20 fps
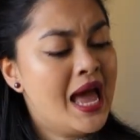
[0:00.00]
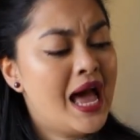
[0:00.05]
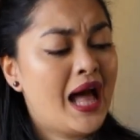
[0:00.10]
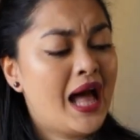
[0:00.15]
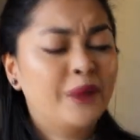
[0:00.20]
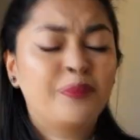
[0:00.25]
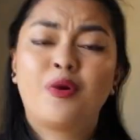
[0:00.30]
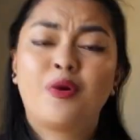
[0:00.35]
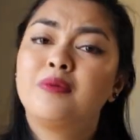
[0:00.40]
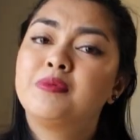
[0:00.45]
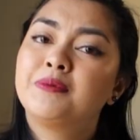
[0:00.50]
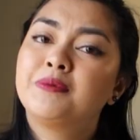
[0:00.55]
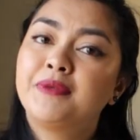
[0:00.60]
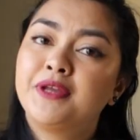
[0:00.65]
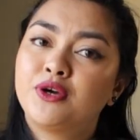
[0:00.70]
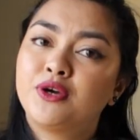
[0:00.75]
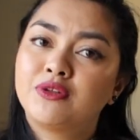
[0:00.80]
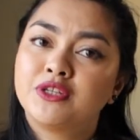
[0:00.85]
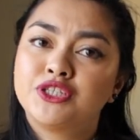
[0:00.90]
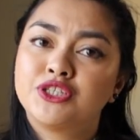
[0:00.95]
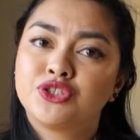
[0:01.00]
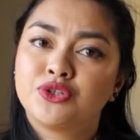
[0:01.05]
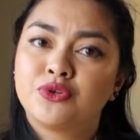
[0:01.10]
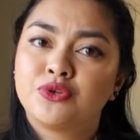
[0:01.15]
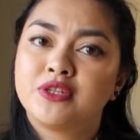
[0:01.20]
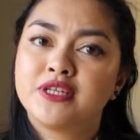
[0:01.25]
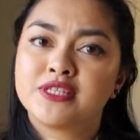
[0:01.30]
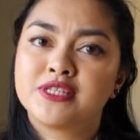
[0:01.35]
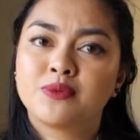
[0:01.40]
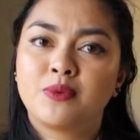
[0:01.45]
I'll probably only show
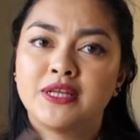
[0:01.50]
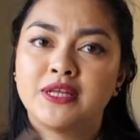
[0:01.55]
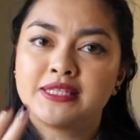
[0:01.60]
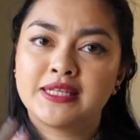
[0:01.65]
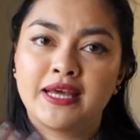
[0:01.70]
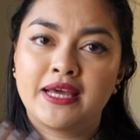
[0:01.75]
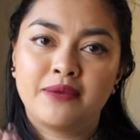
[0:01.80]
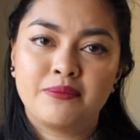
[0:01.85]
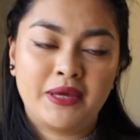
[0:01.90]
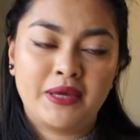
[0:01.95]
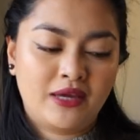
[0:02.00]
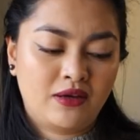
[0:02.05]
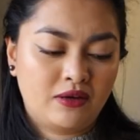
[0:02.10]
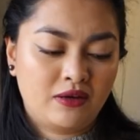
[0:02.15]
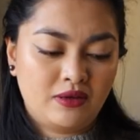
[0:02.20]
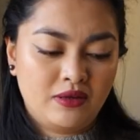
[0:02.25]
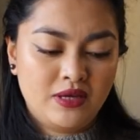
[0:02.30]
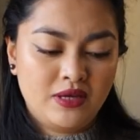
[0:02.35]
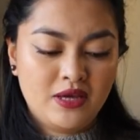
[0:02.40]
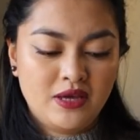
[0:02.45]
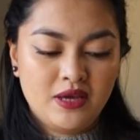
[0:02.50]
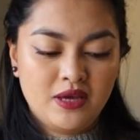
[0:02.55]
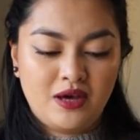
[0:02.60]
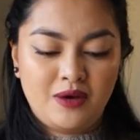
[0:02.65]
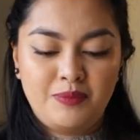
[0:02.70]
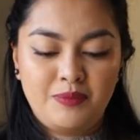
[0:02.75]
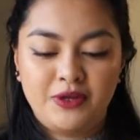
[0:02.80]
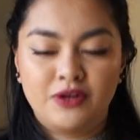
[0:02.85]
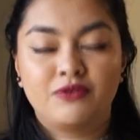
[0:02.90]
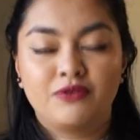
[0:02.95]
this once I make a
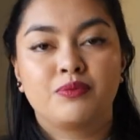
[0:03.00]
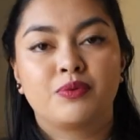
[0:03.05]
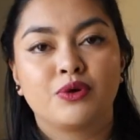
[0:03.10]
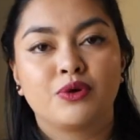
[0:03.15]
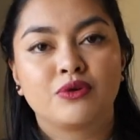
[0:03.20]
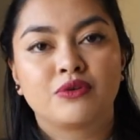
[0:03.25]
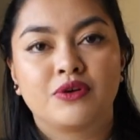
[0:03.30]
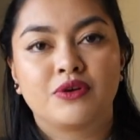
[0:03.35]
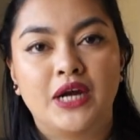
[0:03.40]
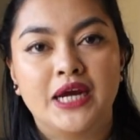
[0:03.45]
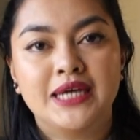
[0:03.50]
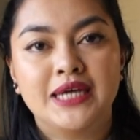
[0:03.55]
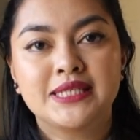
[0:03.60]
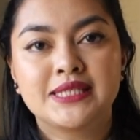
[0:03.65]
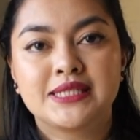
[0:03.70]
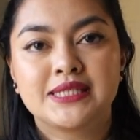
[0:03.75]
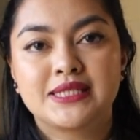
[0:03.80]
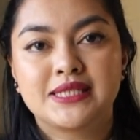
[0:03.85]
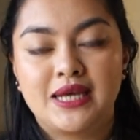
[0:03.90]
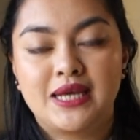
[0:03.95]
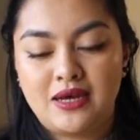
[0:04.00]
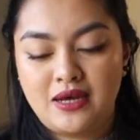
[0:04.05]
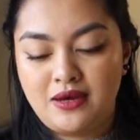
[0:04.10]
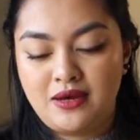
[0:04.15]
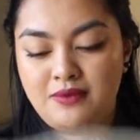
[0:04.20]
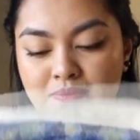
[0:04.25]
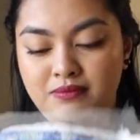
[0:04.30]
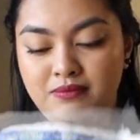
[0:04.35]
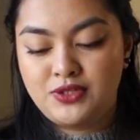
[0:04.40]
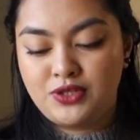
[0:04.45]
bit of progress,
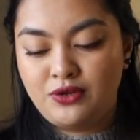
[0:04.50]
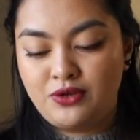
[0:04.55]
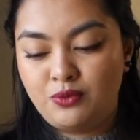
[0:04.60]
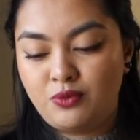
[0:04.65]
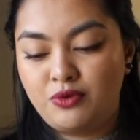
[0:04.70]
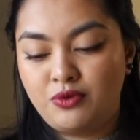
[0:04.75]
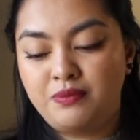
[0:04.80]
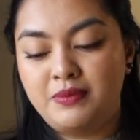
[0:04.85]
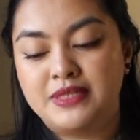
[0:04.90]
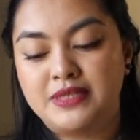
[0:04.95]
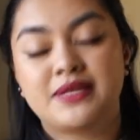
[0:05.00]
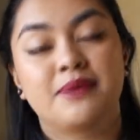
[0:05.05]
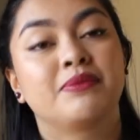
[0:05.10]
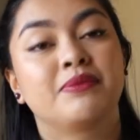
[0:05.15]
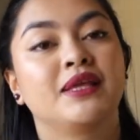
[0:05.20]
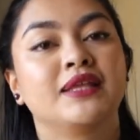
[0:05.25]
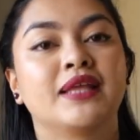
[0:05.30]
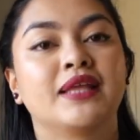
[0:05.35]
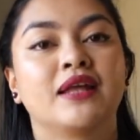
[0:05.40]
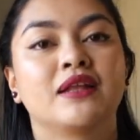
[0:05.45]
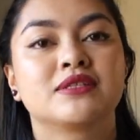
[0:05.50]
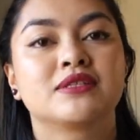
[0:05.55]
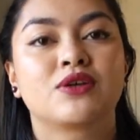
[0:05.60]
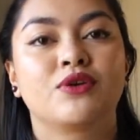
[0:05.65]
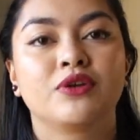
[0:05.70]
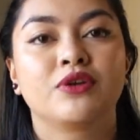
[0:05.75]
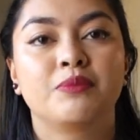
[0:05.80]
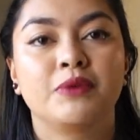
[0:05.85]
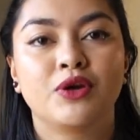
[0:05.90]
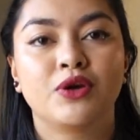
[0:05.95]
so it won't be something that's
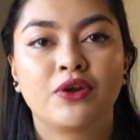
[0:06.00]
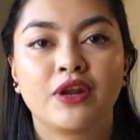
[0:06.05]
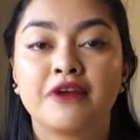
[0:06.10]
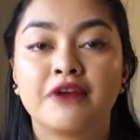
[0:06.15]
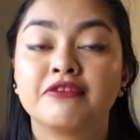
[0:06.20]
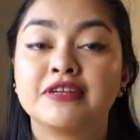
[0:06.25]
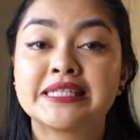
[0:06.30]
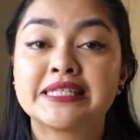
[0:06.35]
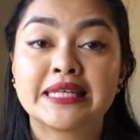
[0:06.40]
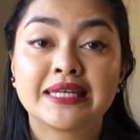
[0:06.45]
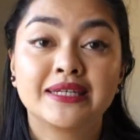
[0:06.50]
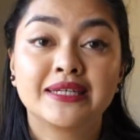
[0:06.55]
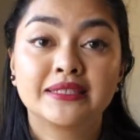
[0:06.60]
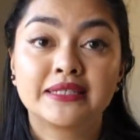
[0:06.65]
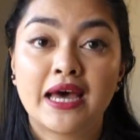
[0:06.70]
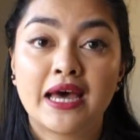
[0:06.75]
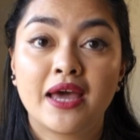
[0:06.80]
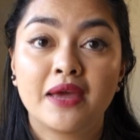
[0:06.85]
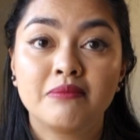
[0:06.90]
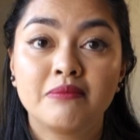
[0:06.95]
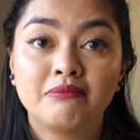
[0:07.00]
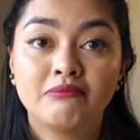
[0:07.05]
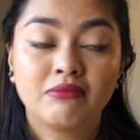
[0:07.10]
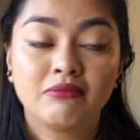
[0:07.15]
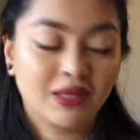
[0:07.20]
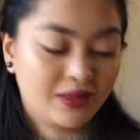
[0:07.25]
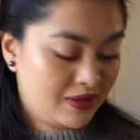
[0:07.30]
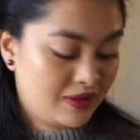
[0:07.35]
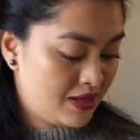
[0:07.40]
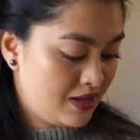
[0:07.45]
going to be on every single time.
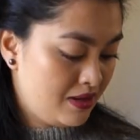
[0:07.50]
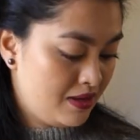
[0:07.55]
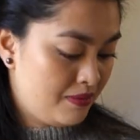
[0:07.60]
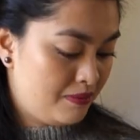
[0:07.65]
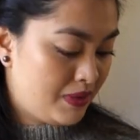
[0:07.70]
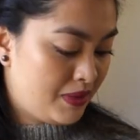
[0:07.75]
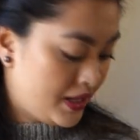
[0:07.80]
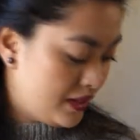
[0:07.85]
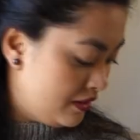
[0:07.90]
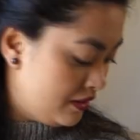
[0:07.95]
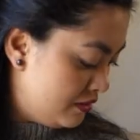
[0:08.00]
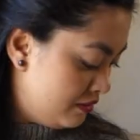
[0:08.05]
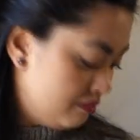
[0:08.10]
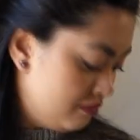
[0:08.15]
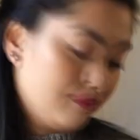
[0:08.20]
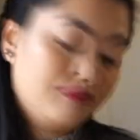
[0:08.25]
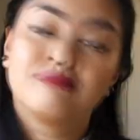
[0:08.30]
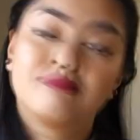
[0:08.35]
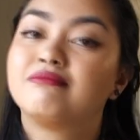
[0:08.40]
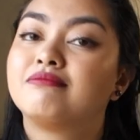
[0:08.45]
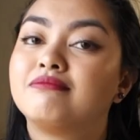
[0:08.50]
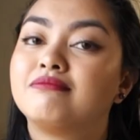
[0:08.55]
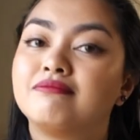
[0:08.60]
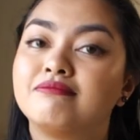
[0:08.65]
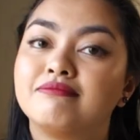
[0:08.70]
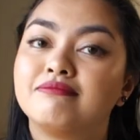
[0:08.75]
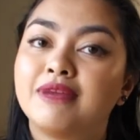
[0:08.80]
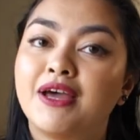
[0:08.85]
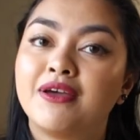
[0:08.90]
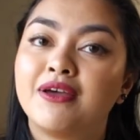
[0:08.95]
But
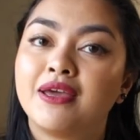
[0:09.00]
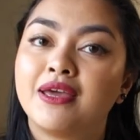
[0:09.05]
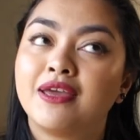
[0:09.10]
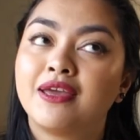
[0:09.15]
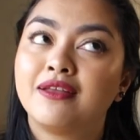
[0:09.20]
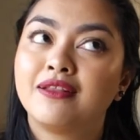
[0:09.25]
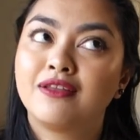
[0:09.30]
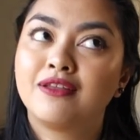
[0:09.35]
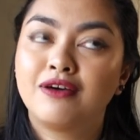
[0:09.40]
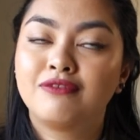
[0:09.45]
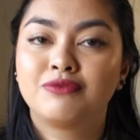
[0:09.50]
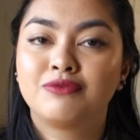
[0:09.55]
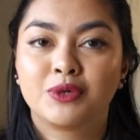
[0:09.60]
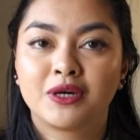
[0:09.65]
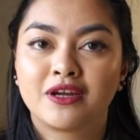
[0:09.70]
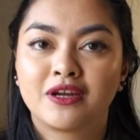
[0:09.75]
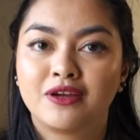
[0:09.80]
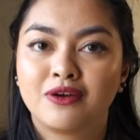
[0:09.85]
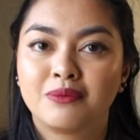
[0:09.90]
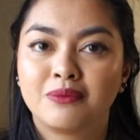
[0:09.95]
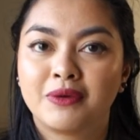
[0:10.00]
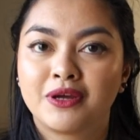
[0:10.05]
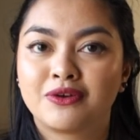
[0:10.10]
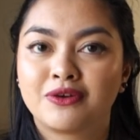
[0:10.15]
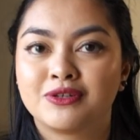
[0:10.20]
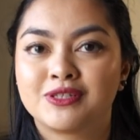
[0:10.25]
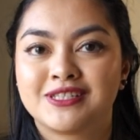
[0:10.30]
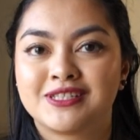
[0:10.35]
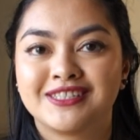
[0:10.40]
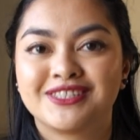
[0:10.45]
I love working on my
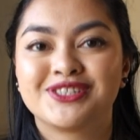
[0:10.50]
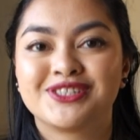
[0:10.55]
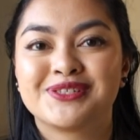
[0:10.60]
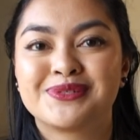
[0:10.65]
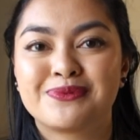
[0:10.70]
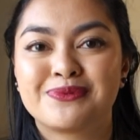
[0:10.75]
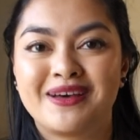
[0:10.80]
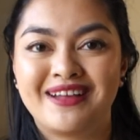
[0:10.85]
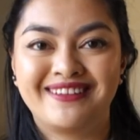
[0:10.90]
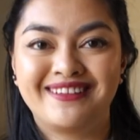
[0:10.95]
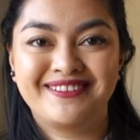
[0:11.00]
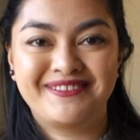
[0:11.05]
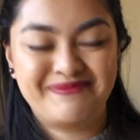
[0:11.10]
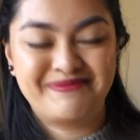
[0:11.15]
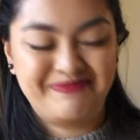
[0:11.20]
cross stitch as well.